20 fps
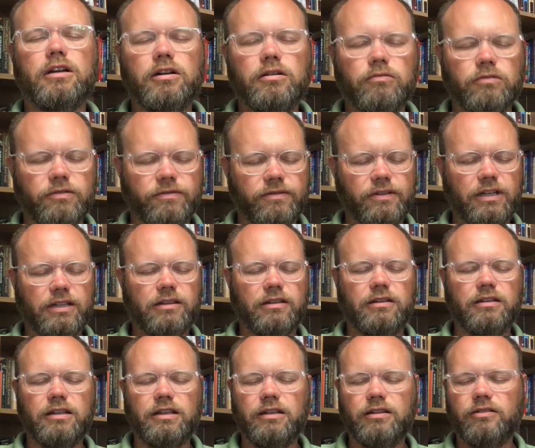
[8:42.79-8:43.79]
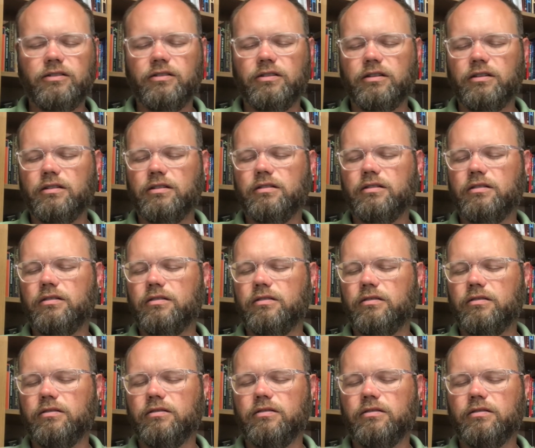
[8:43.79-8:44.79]
reflect the needs and the
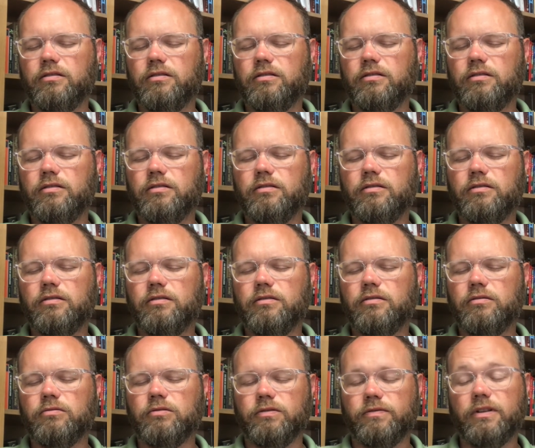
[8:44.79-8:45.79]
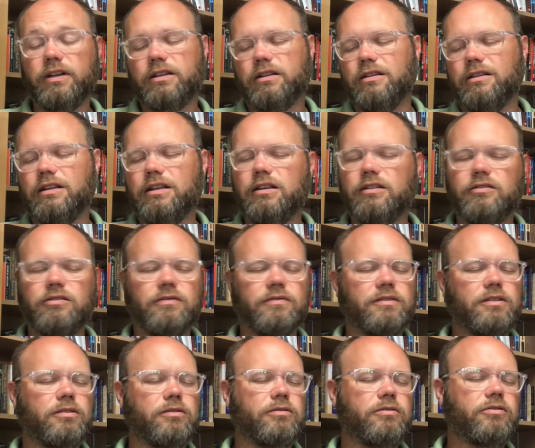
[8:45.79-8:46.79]
uh, reflect the needs of
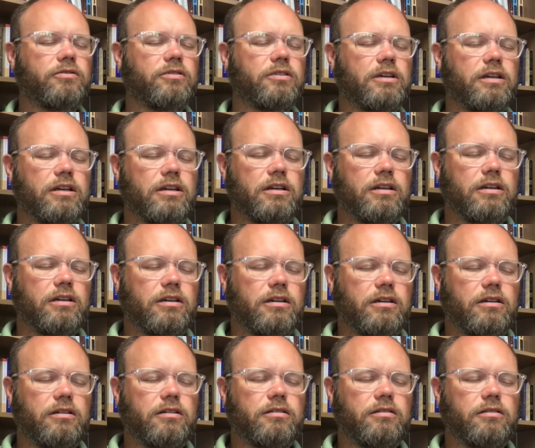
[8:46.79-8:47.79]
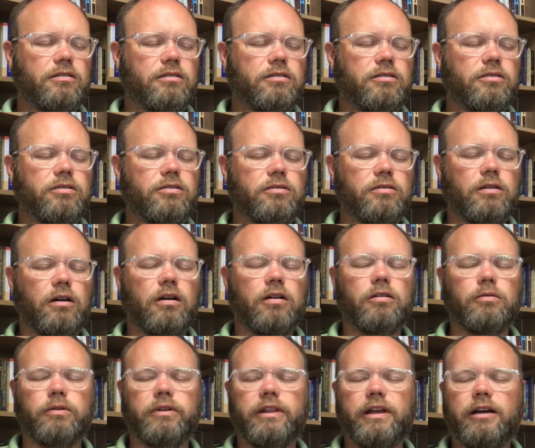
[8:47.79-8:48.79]
those uh, who
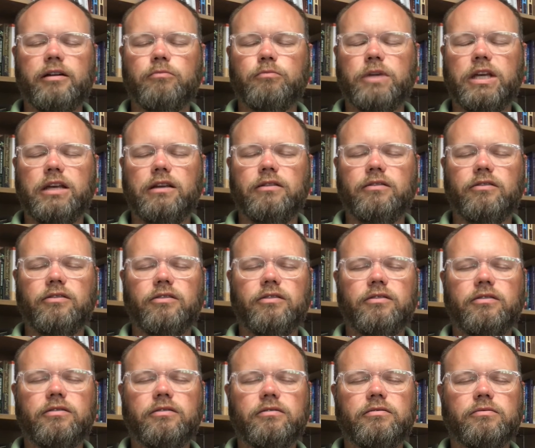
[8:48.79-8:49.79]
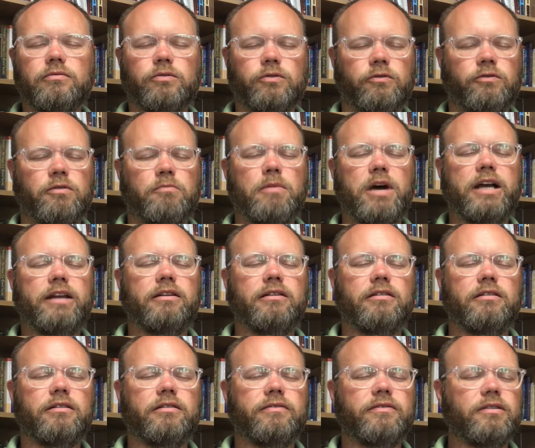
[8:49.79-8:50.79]
are without means or
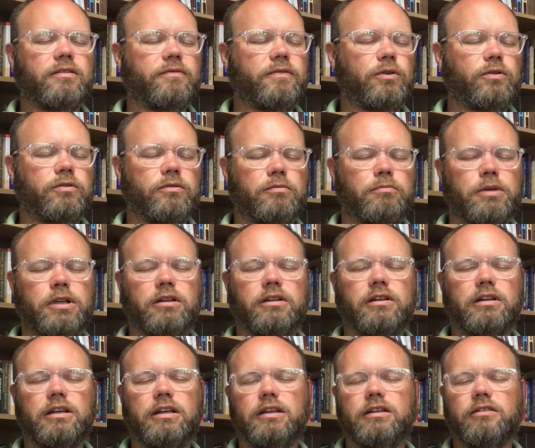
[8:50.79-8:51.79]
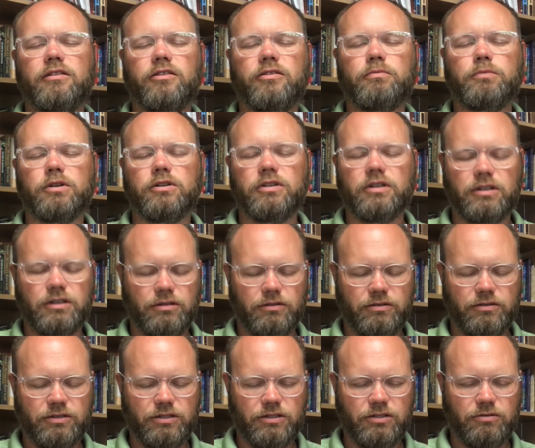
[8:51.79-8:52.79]
reminded of their vulnerability in this
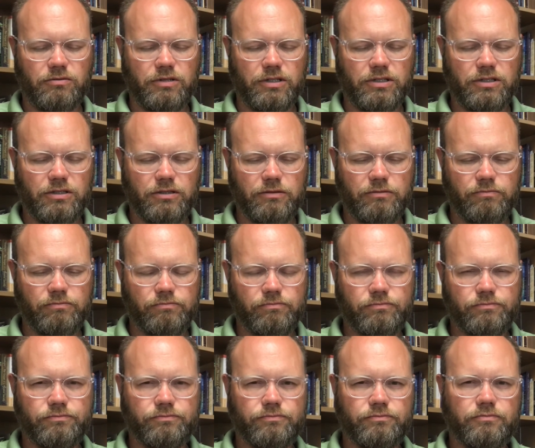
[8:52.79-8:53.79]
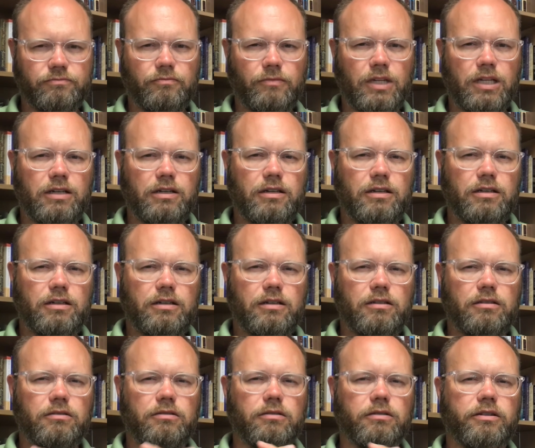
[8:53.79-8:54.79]
particular situation.
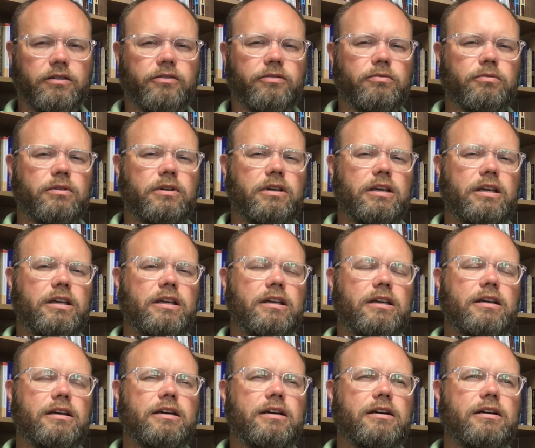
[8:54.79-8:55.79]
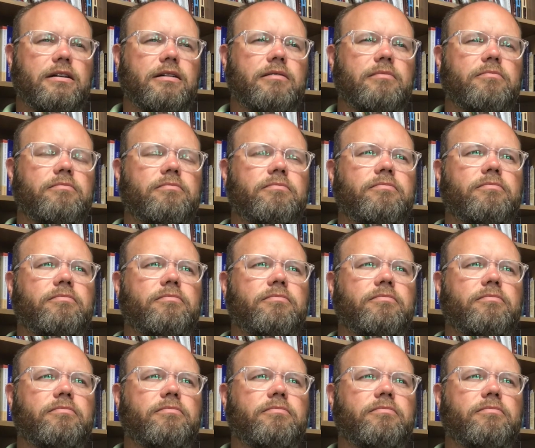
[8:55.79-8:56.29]
Lord, as we um,